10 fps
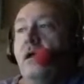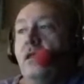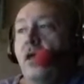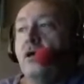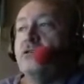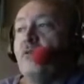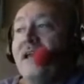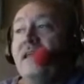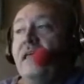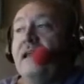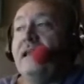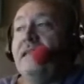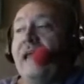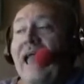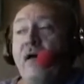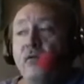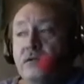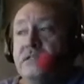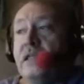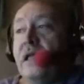laws regulating the
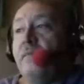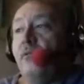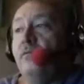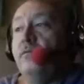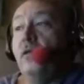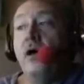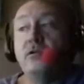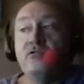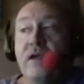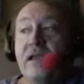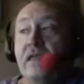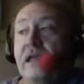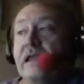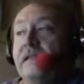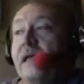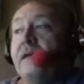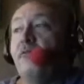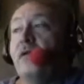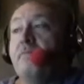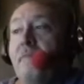hours of labor, laws regulating
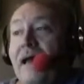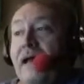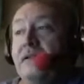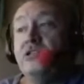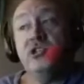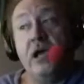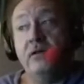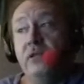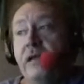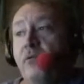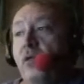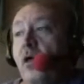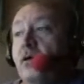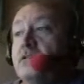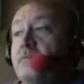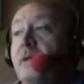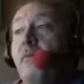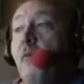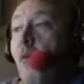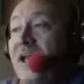labor in mines, child labor laws,
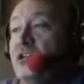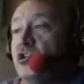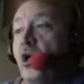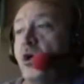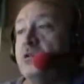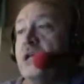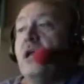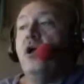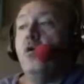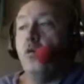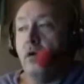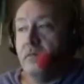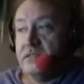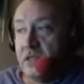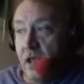minimum wage laws, workmen's